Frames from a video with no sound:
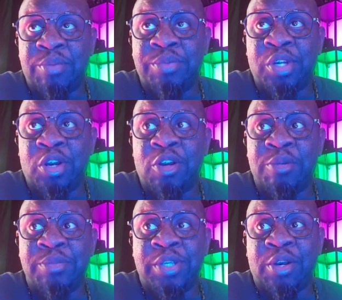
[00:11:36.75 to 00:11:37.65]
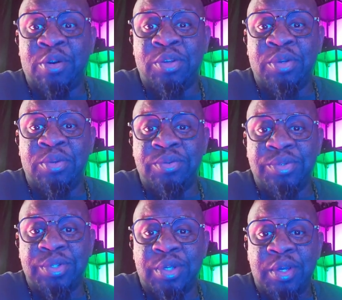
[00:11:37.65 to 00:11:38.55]
terms that are
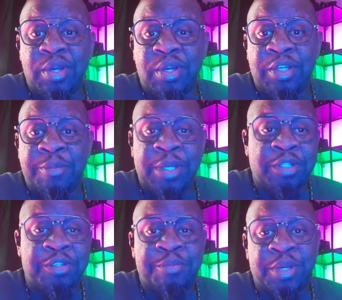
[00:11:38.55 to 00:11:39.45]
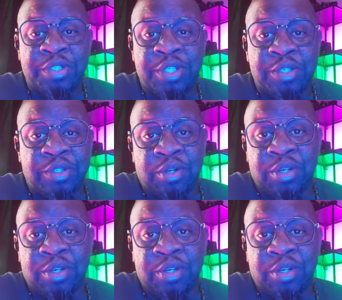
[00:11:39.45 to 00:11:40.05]
used to make this much easier,